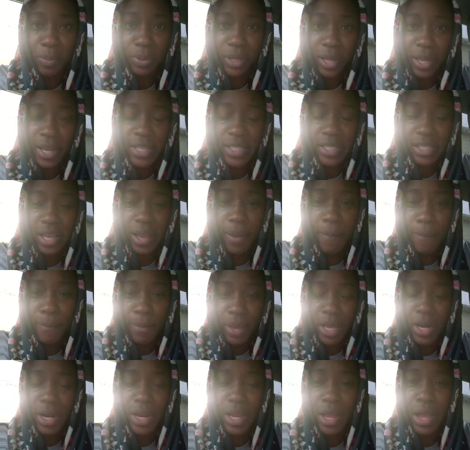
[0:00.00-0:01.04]
place, and
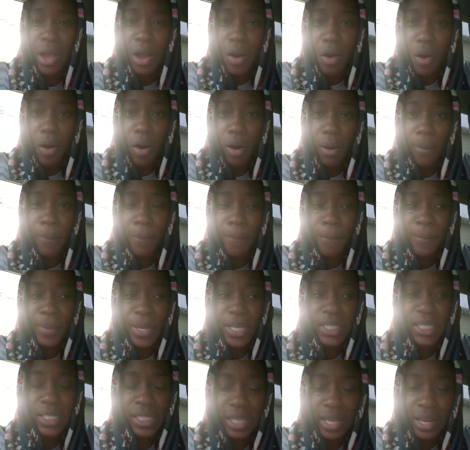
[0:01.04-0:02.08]
many are
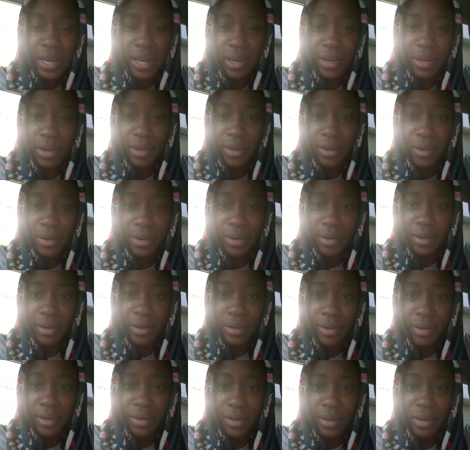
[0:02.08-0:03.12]
missing
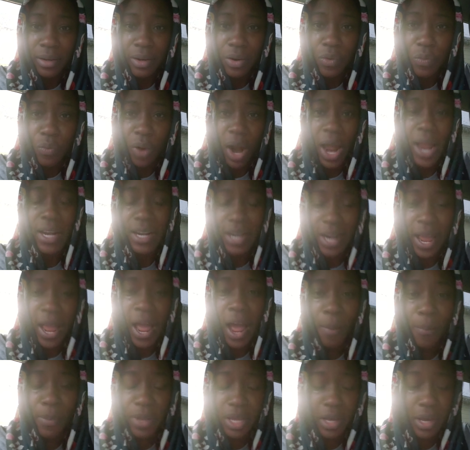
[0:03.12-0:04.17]
right
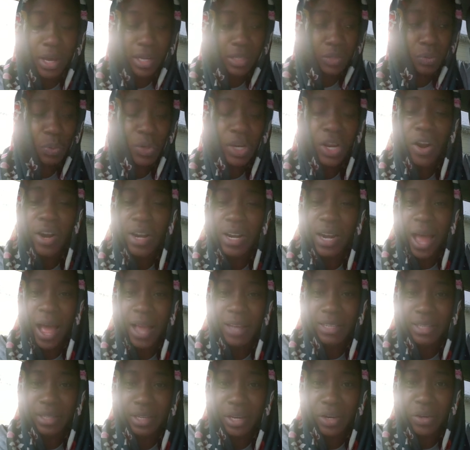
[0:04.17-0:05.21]
now because we are
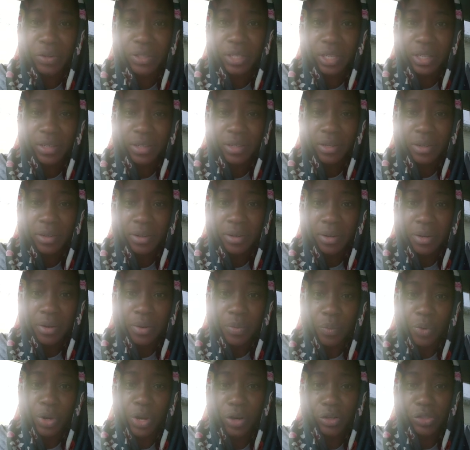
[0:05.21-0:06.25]
not yielded.
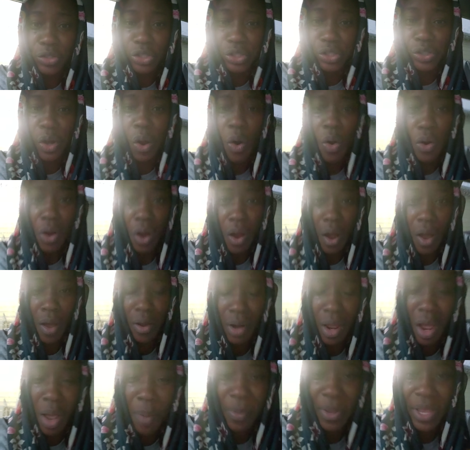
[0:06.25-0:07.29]
We are so caught
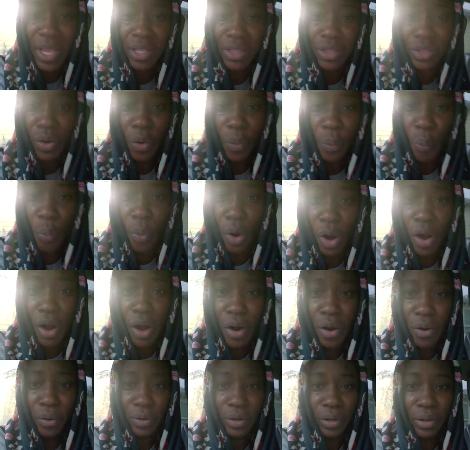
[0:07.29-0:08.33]
up in the
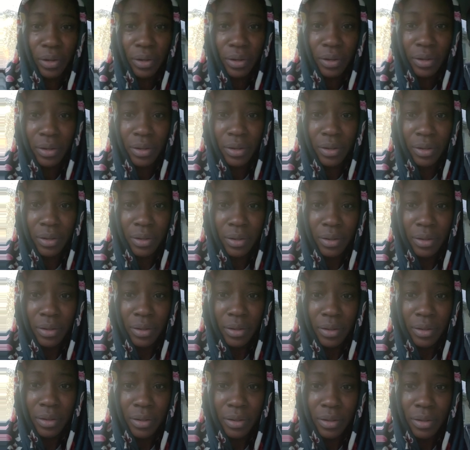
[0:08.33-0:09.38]
world.
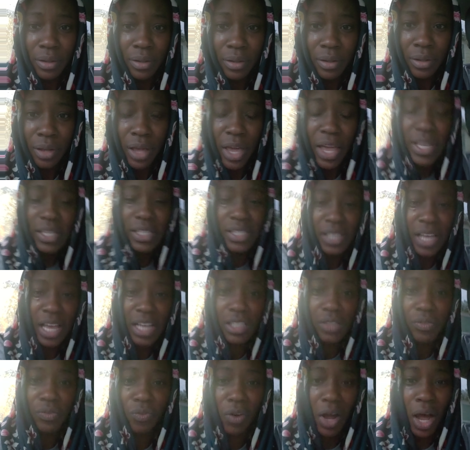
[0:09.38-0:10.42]
He
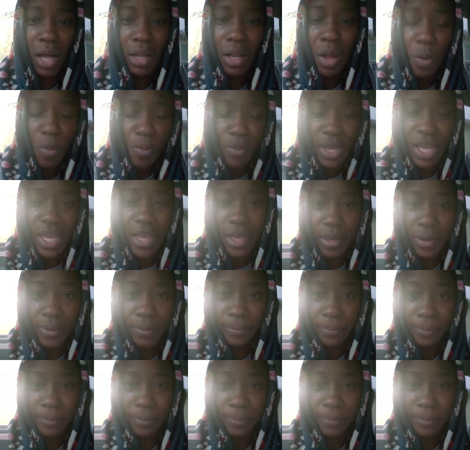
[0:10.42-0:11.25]
says, Follow me.